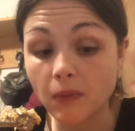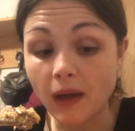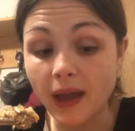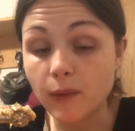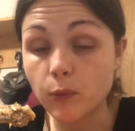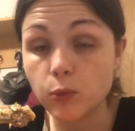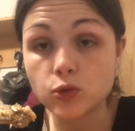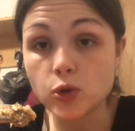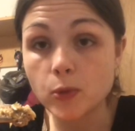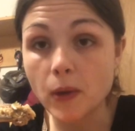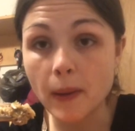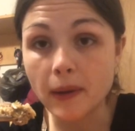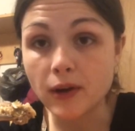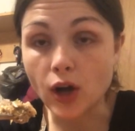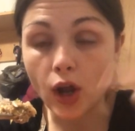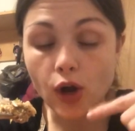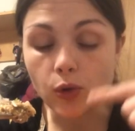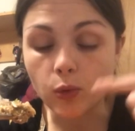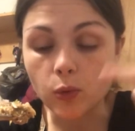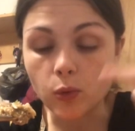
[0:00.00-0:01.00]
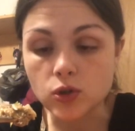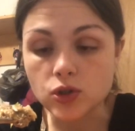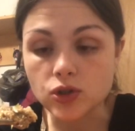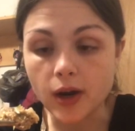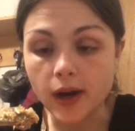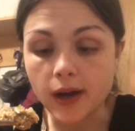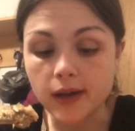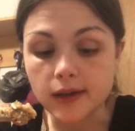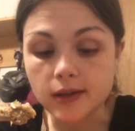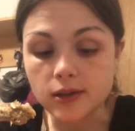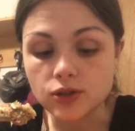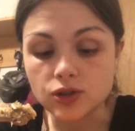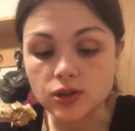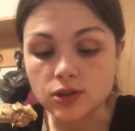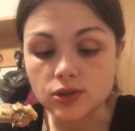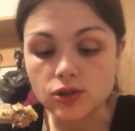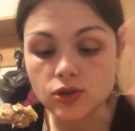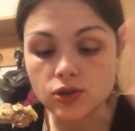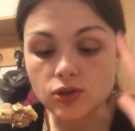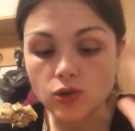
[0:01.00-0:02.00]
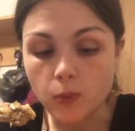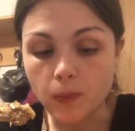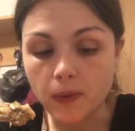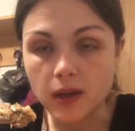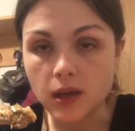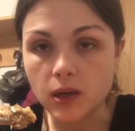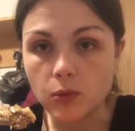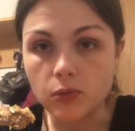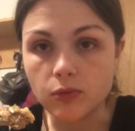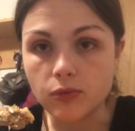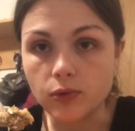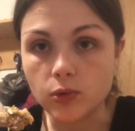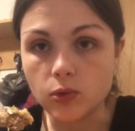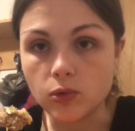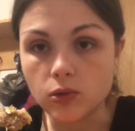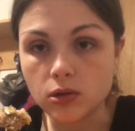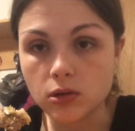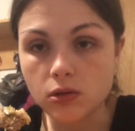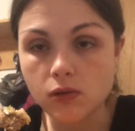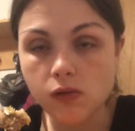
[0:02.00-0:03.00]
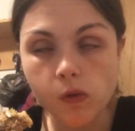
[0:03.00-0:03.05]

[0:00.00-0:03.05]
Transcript: I too bad my daughter won't try it because she's just so picky with food.